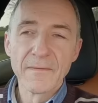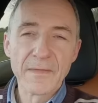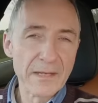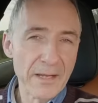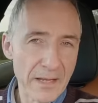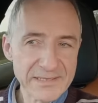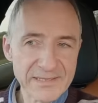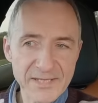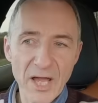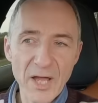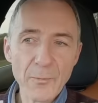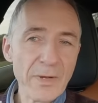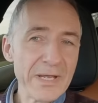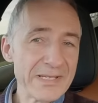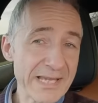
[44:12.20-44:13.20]
The last
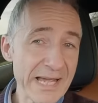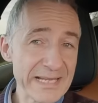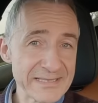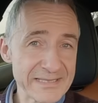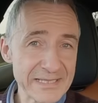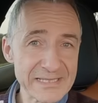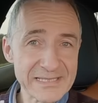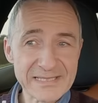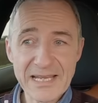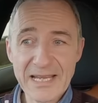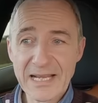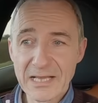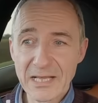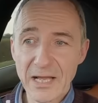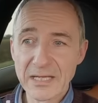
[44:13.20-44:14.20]
time we tested a
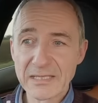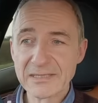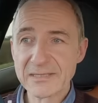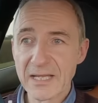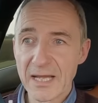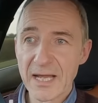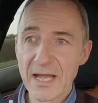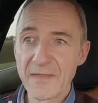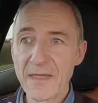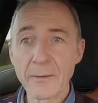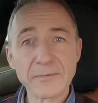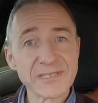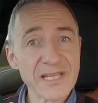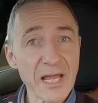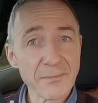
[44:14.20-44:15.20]
C-Class, that
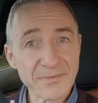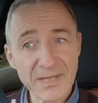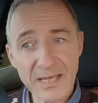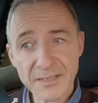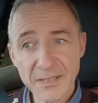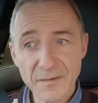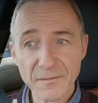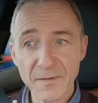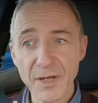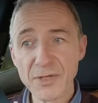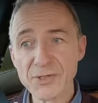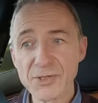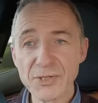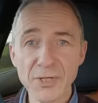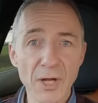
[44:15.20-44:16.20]
was the updated
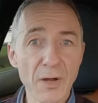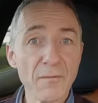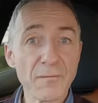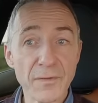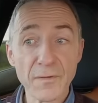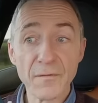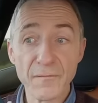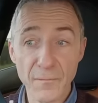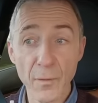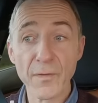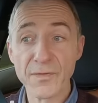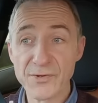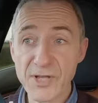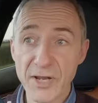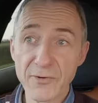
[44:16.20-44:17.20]
version of the
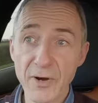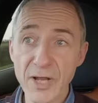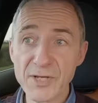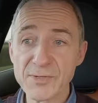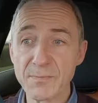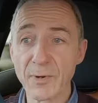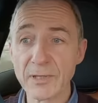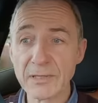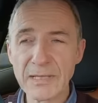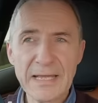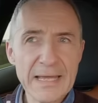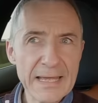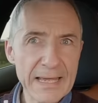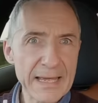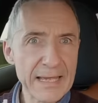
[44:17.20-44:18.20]
4th generation model
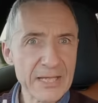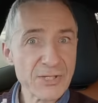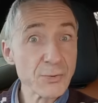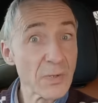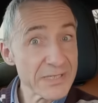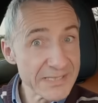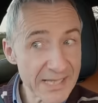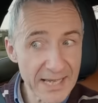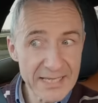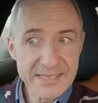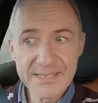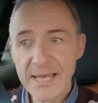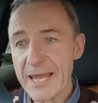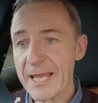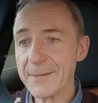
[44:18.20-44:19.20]
in
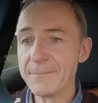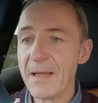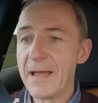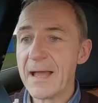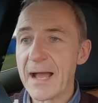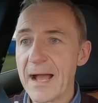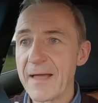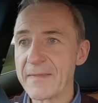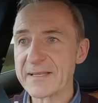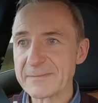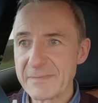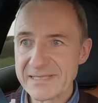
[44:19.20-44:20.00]
2018. This